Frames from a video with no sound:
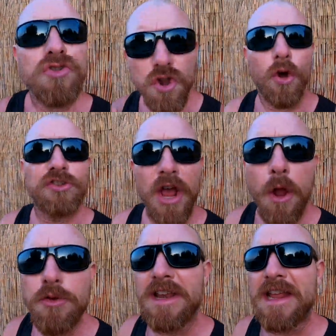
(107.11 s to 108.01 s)
Not
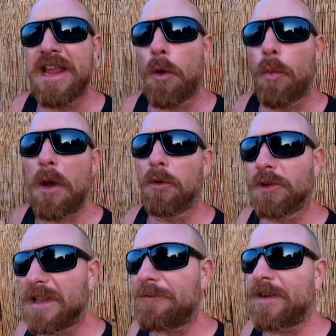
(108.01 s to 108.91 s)
only
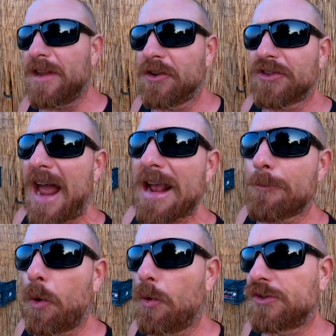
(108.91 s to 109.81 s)
will lifting your
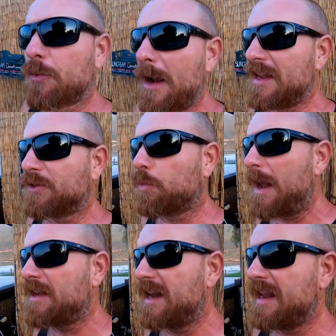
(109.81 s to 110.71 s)
daggerboards when it's
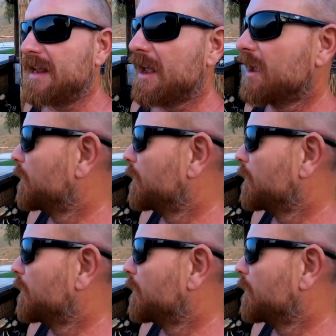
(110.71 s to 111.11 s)
windy